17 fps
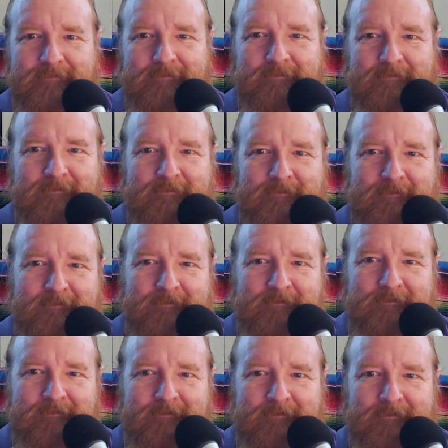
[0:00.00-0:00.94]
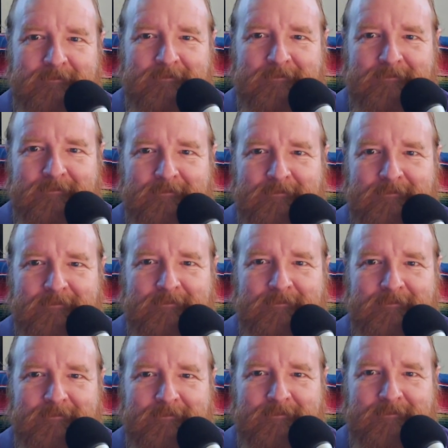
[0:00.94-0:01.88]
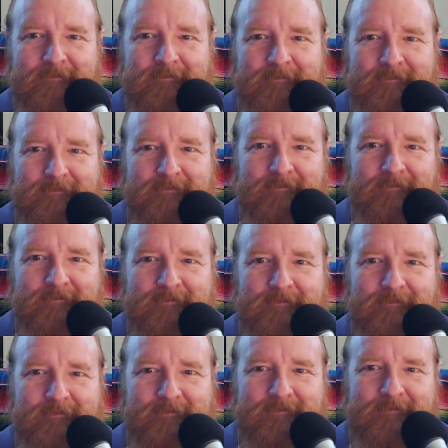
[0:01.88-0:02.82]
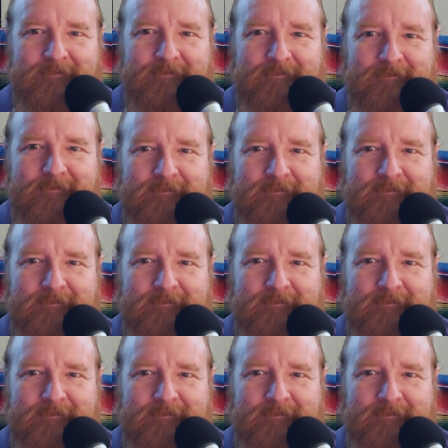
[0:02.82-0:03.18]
The person shown says nothing.